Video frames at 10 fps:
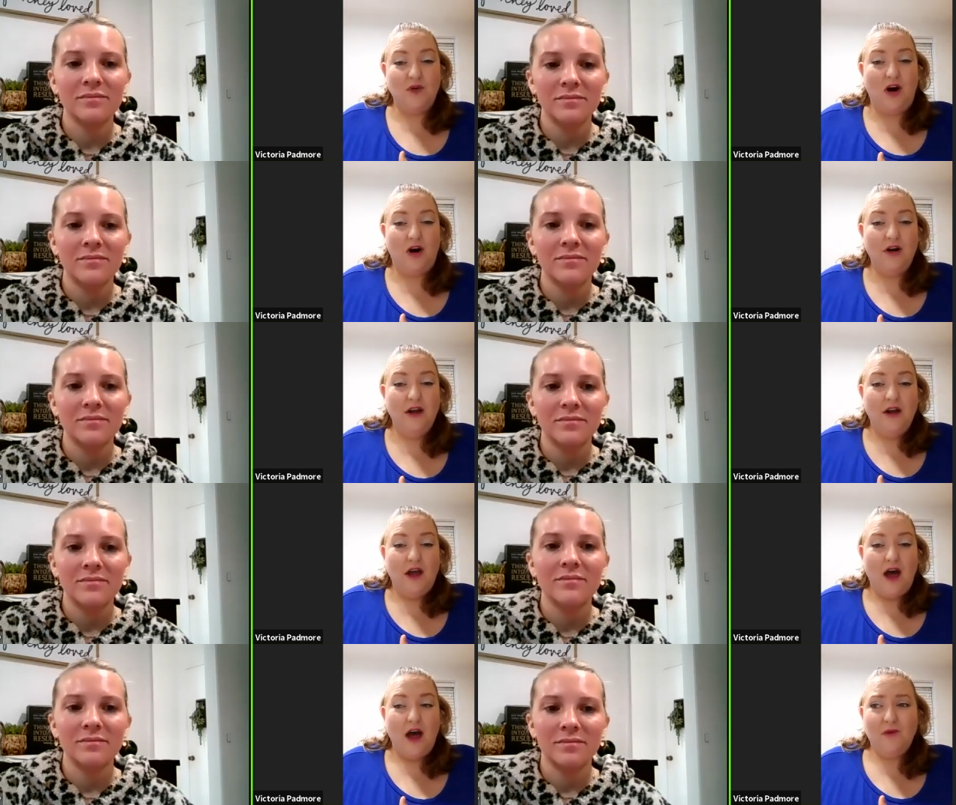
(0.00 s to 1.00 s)
Speaker 1: on
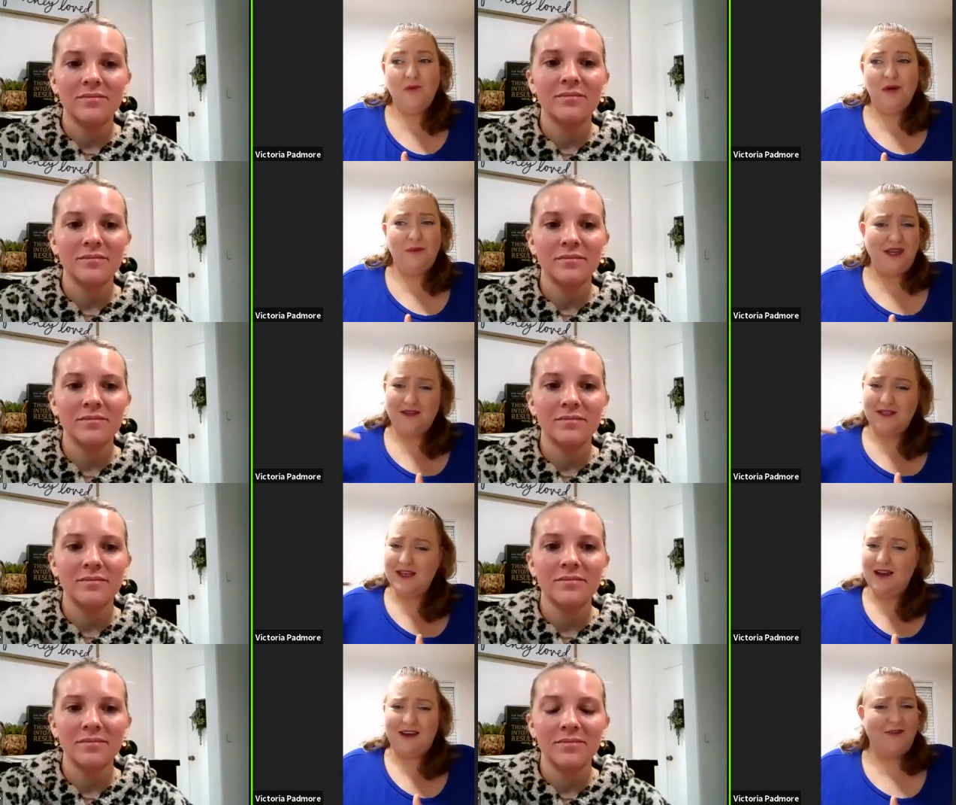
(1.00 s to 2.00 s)
uh, we'll be
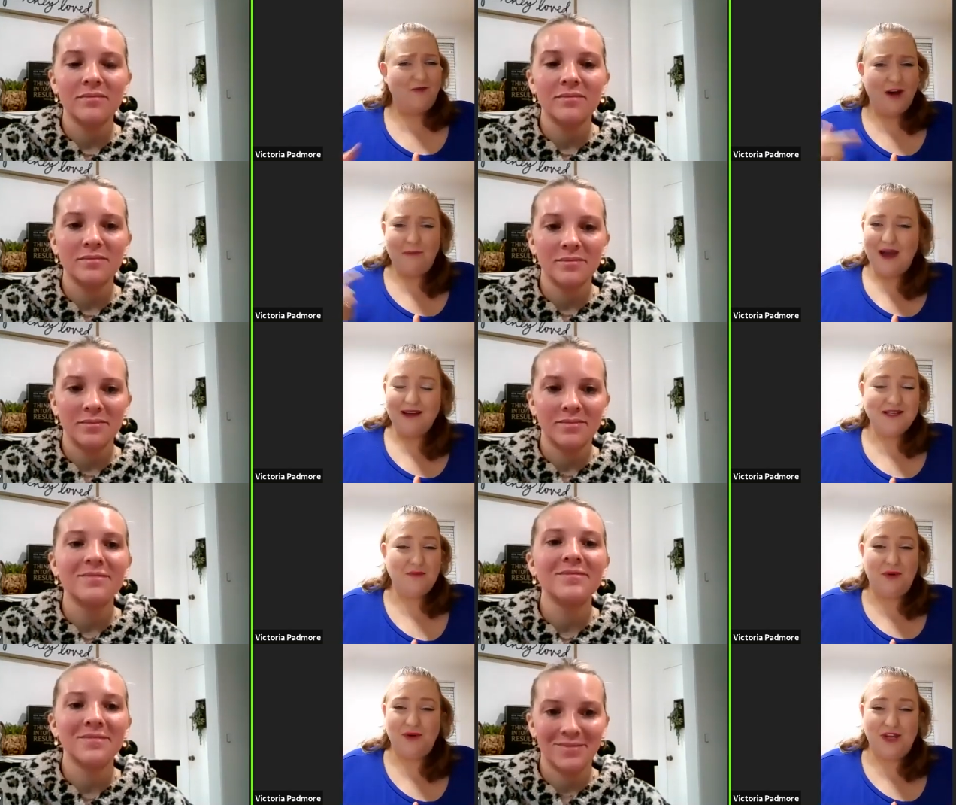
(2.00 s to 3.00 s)
circling right back to
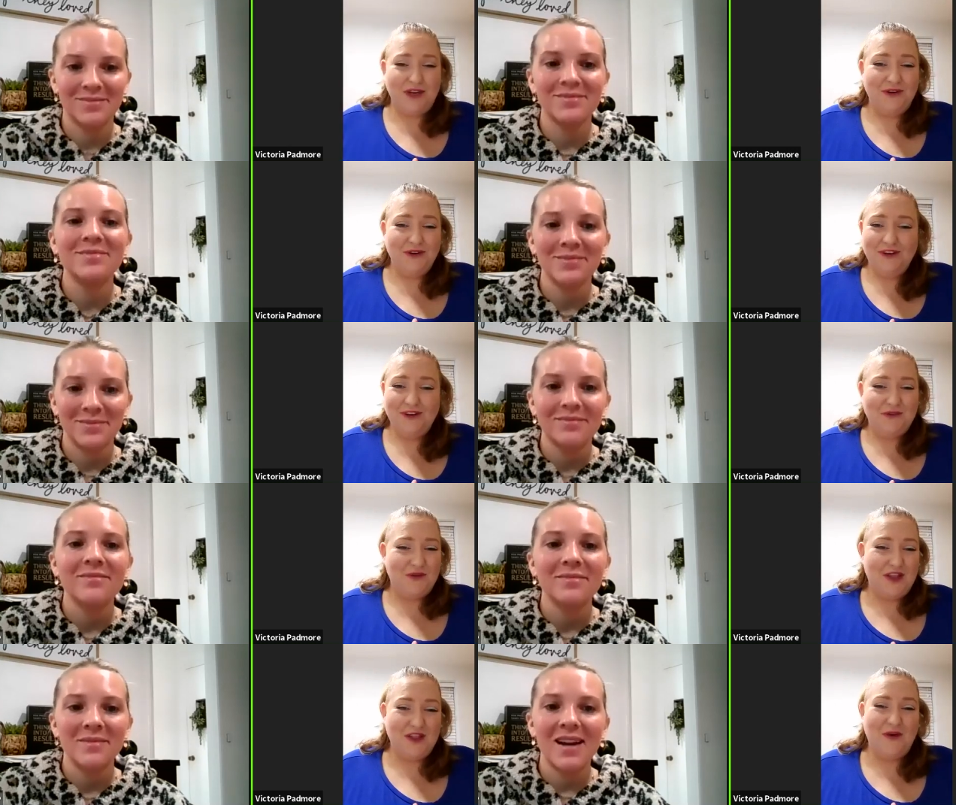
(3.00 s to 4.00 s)
support you
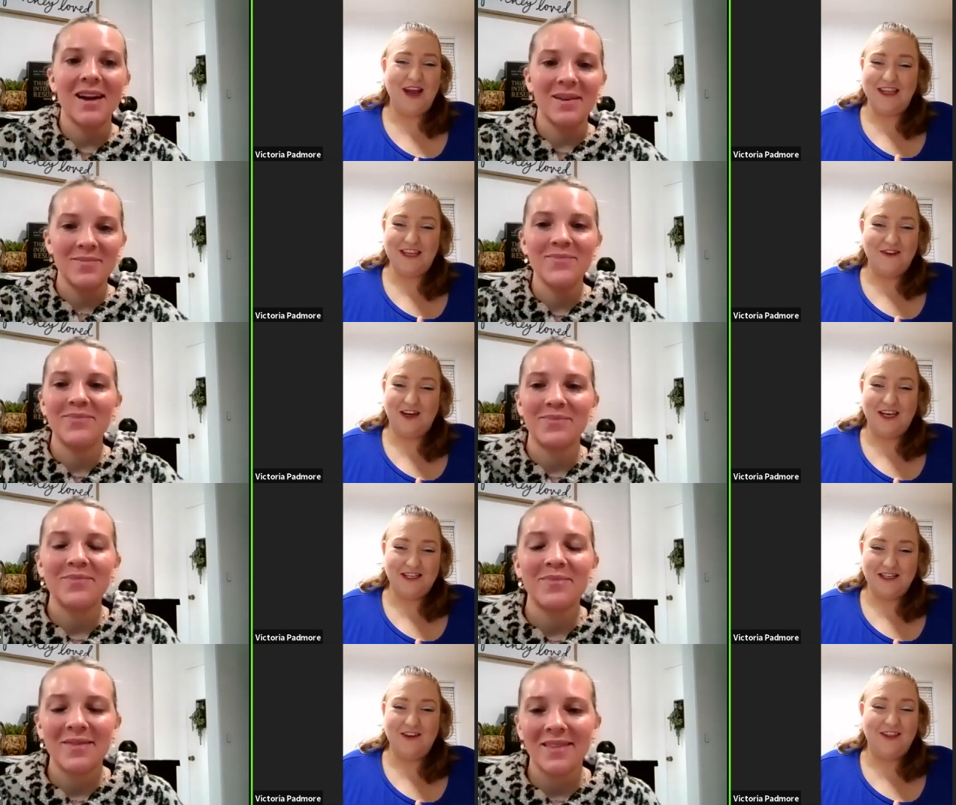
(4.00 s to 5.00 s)
in the way yeah. that you are going
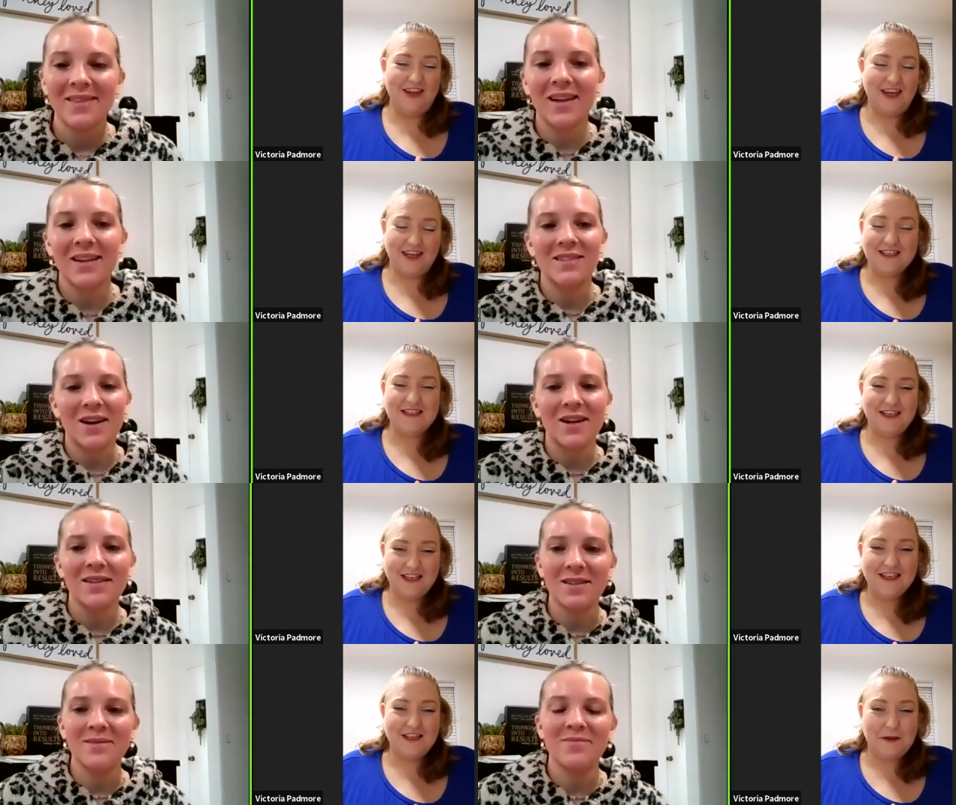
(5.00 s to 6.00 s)
to do things. That's
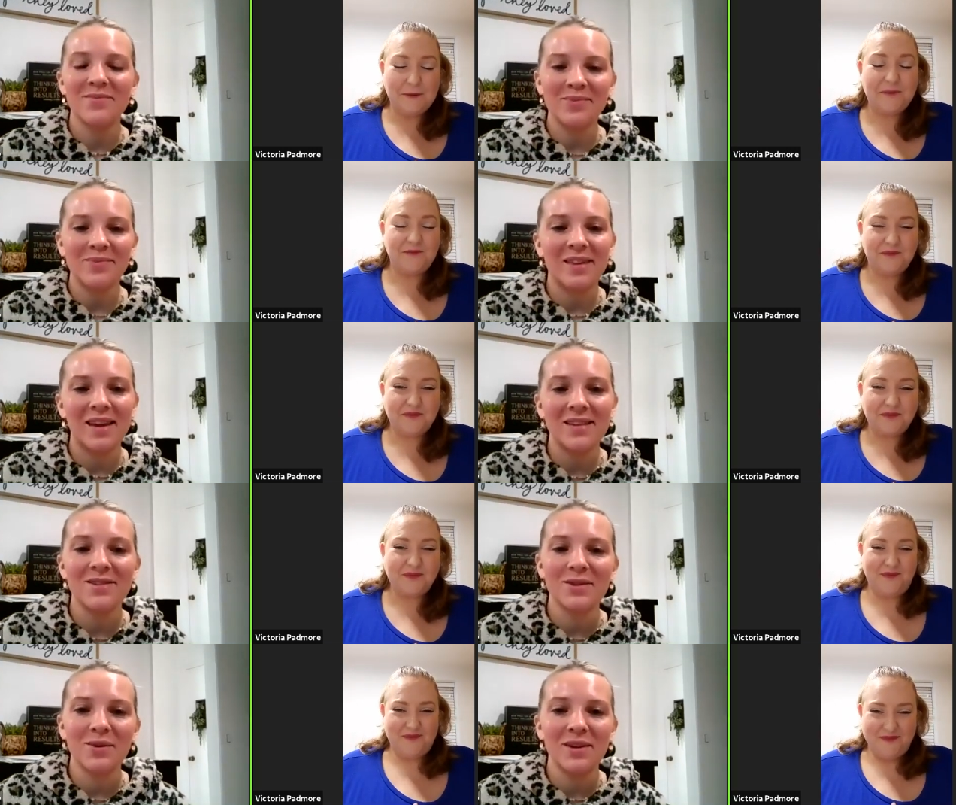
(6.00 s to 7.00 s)
Speaker 2: awesome. That
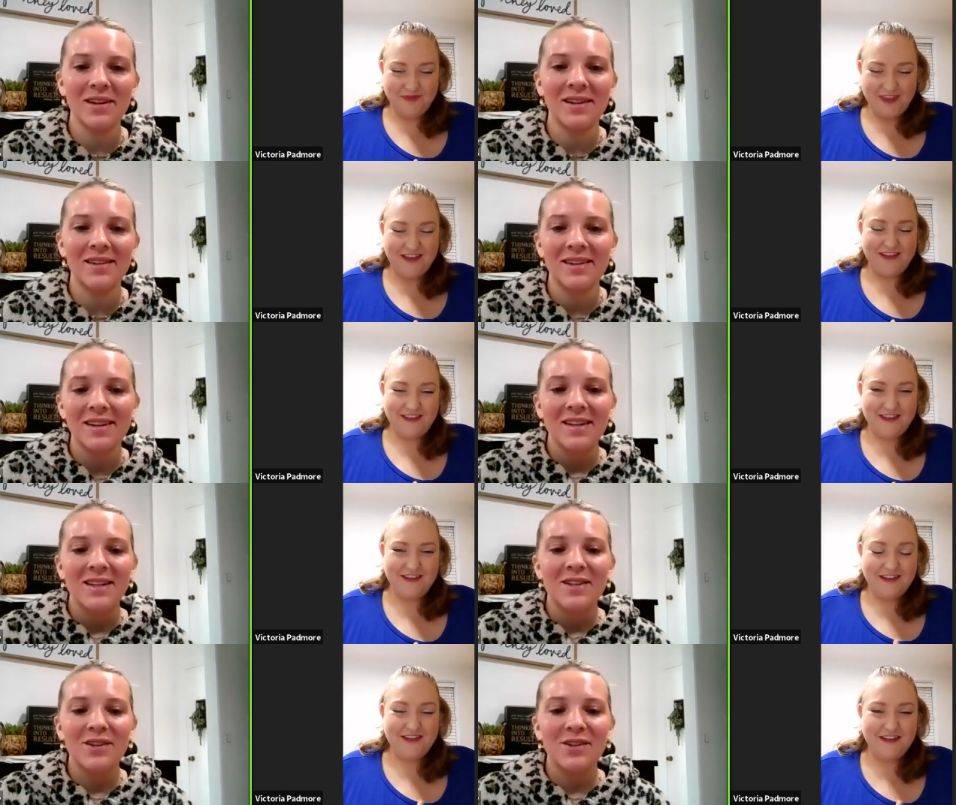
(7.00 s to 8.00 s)
is so good.
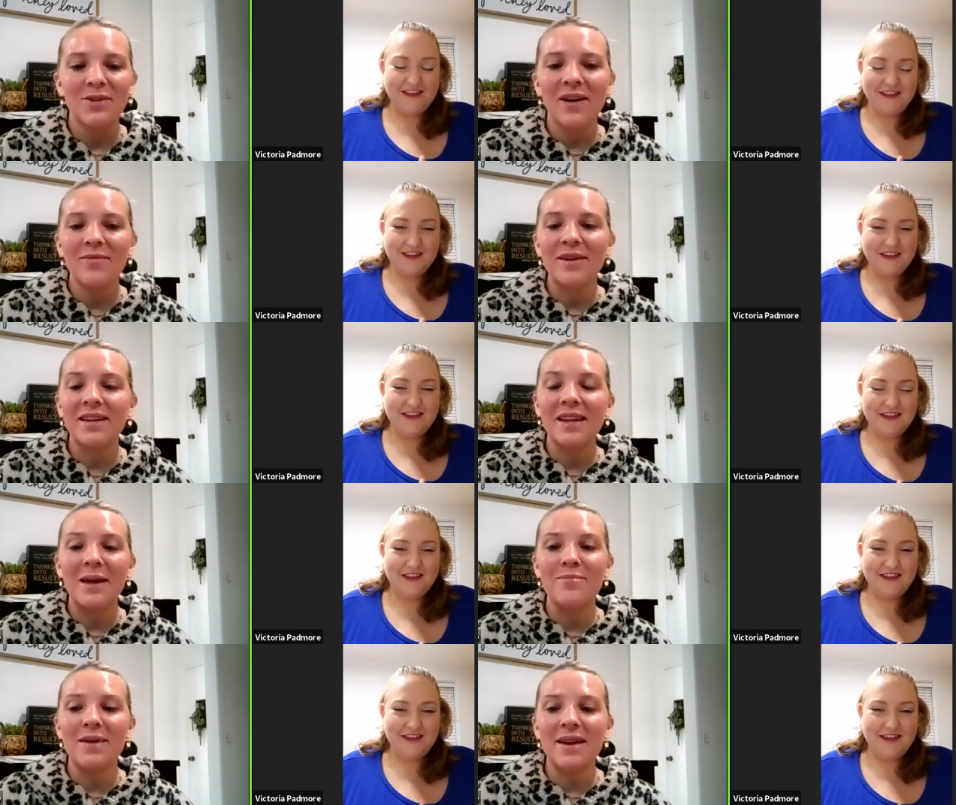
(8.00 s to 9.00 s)
You have been
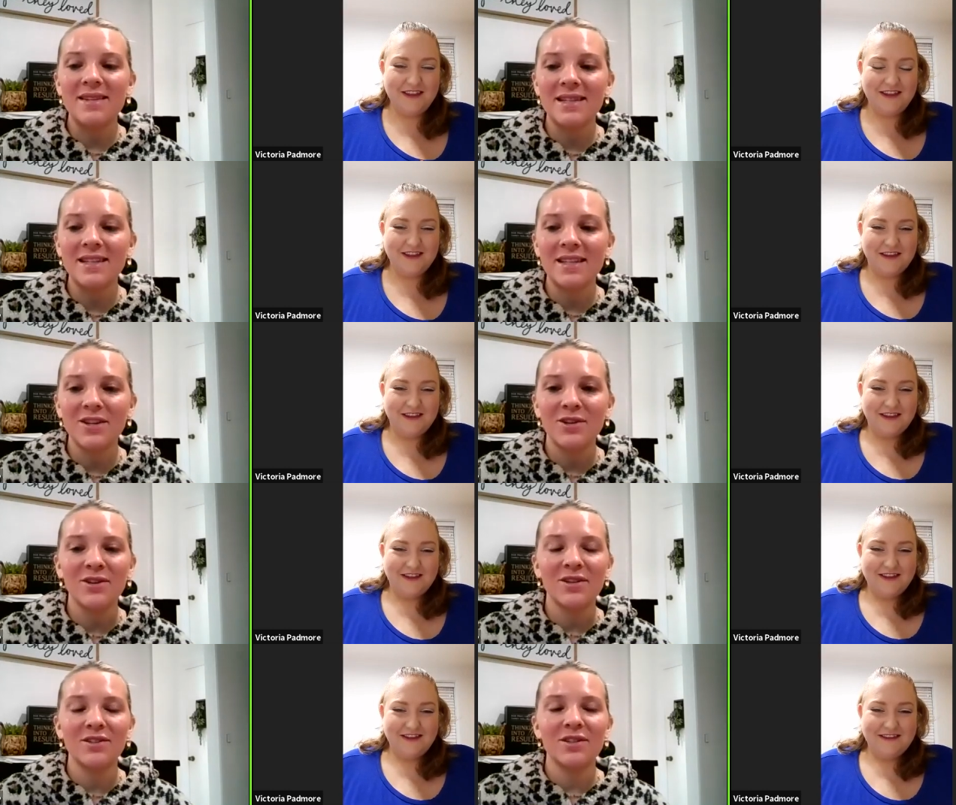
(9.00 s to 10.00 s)
amazing.
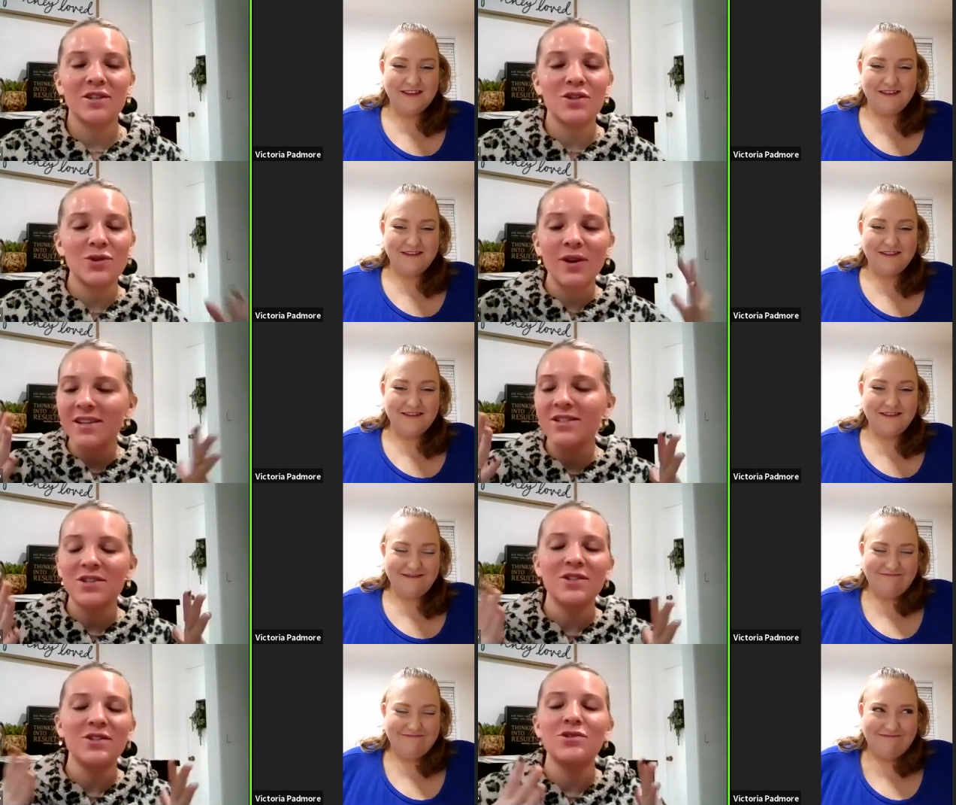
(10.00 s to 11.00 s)
Your the story is
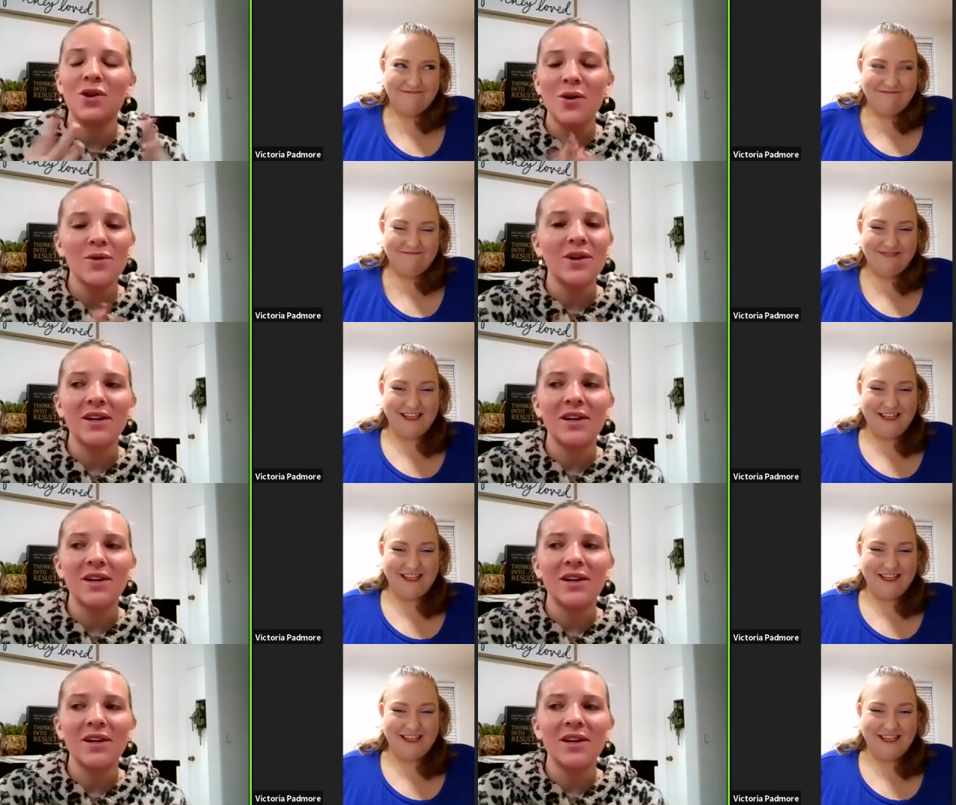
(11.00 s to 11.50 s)
just so